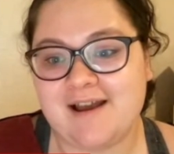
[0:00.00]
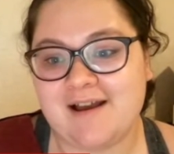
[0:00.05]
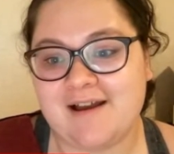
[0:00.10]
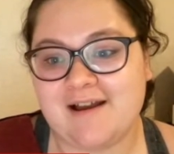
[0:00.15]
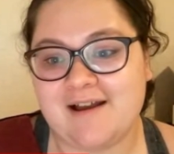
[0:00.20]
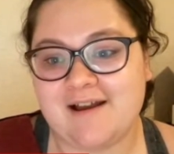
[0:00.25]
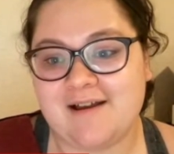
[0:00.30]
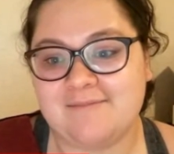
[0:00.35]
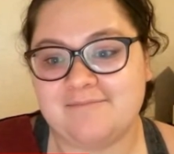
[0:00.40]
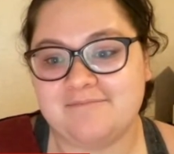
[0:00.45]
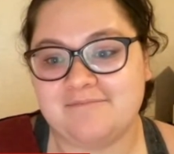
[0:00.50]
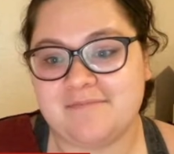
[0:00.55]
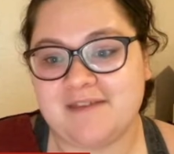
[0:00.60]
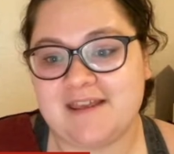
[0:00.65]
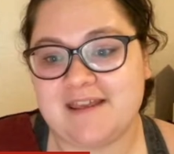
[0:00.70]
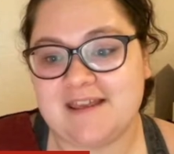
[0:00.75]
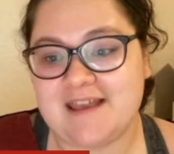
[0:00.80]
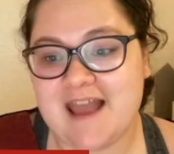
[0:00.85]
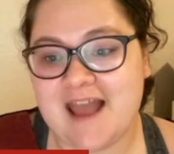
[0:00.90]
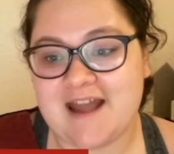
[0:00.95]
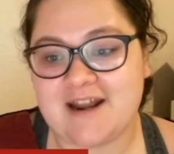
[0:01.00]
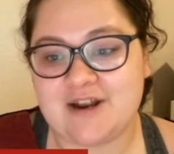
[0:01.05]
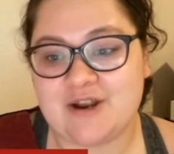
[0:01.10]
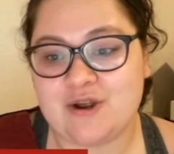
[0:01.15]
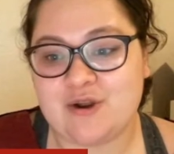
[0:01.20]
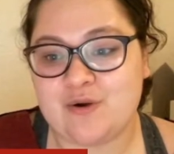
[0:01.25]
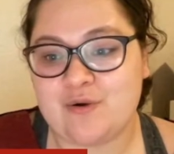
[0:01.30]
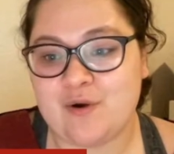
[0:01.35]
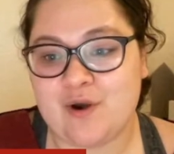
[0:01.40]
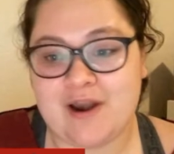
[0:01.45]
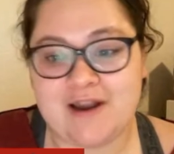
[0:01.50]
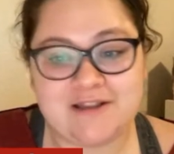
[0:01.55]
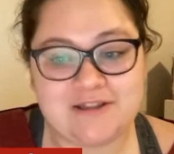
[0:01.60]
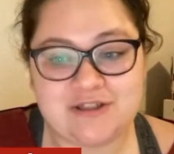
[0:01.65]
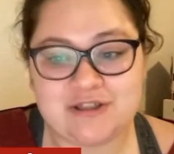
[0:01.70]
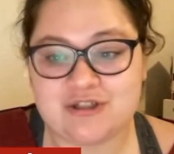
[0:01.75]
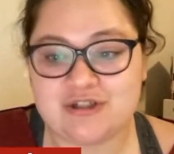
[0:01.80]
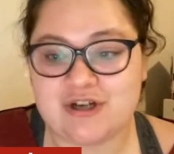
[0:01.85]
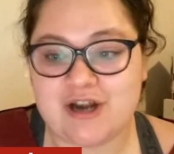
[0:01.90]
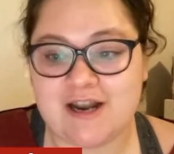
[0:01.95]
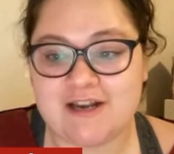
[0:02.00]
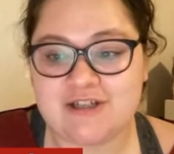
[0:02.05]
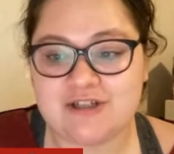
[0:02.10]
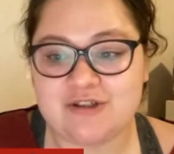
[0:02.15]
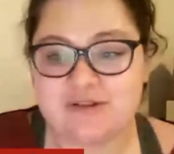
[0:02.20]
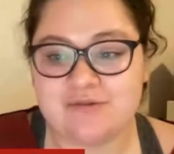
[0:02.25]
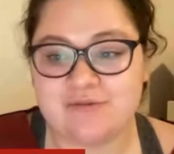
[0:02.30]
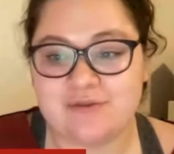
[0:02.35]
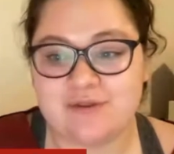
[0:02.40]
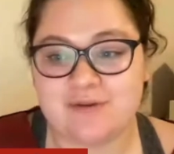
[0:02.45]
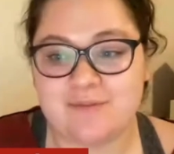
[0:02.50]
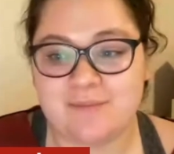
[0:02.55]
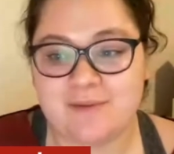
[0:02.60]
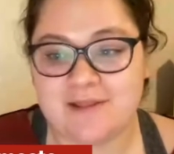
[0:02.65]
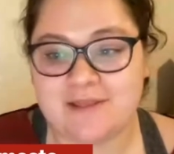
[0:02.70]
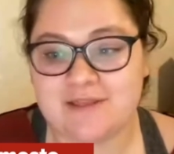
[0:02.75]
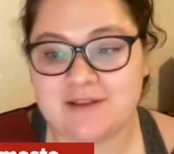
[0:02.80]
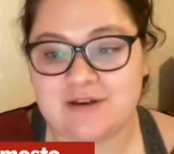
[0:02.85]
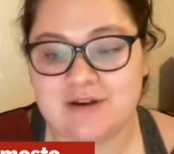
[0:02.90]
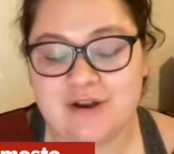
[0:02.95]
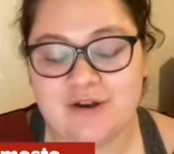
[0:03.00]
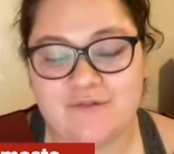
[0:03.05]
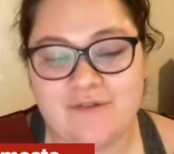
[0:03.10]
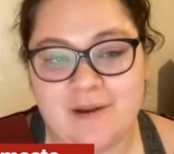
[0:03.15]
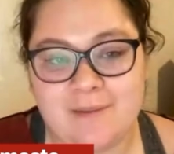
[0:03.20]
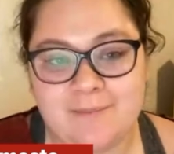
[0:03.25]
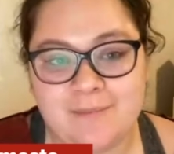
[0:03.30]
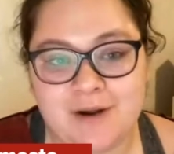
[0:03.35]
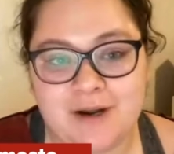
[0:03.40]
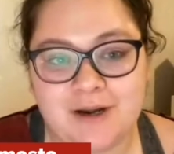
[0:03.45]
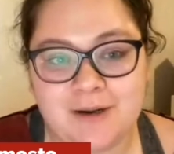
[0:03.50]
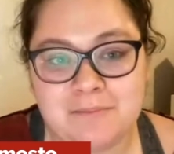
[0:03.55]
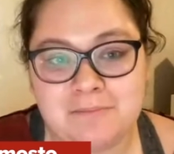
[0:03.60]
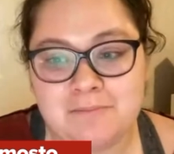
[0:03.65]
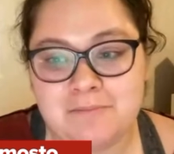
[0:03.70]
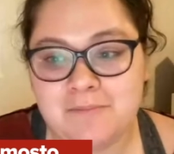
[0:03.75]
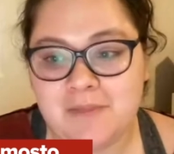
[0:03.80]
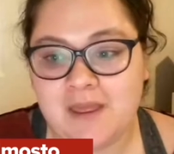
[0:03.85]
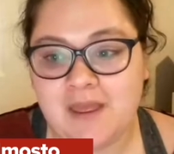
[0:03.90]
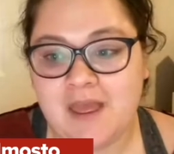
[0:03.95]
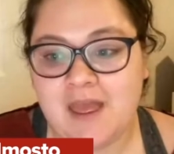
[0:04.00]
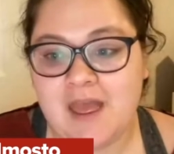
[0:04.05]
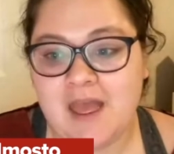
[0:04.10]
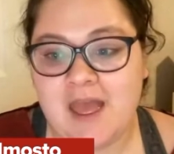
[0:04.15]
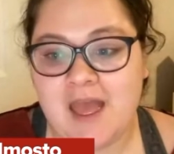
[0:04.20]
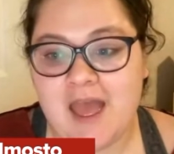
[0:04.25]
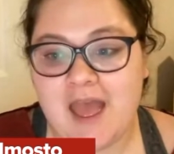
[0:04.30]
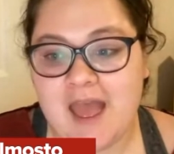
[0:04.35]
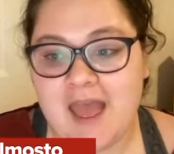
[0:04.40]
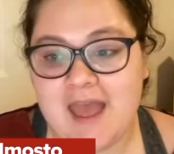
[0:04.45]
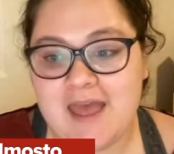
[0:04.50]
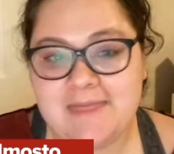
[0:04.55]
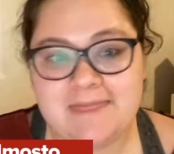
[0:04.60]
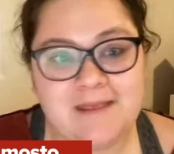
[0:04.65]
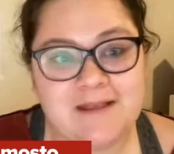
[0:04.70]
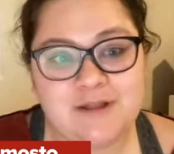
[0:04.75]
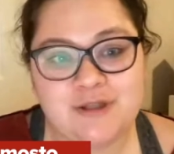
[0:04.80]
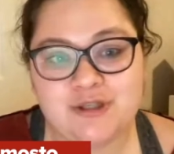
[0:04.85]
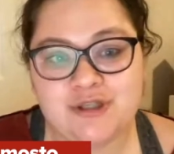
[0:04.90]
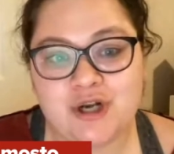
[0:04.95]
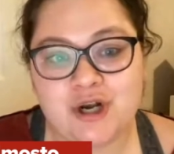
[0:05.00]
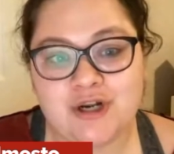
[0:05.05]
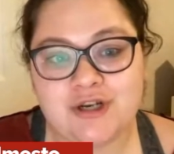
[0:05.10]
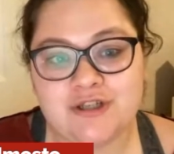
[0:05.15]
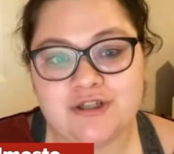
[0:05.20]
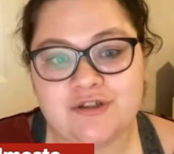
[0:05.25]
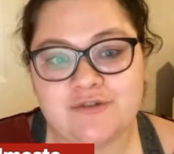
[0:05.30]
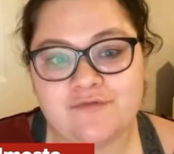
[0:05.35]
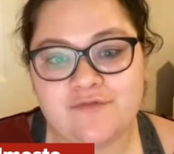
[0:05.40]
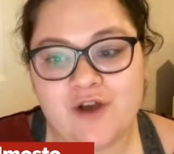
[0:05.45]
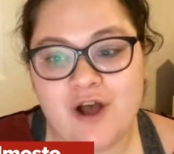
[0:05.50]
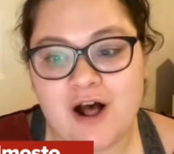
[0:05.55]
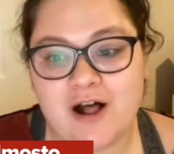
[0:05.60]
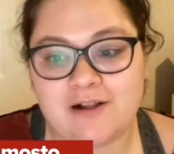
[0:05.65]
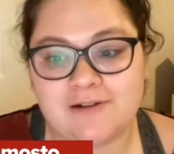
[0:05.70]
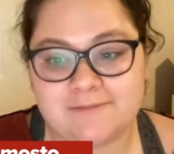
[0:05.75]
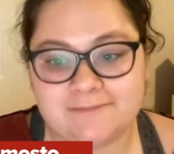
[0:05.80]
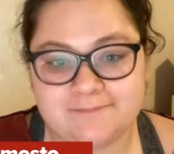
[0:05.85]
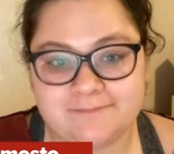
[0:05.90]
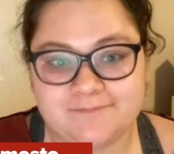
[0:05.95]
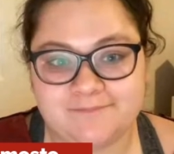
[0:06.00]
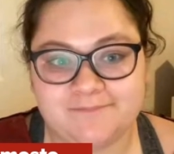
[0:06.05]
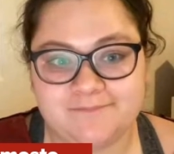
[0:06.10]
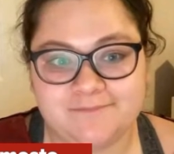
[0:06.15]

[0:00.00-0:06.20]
Um, he had a great stretch through the month of November and then started to fall.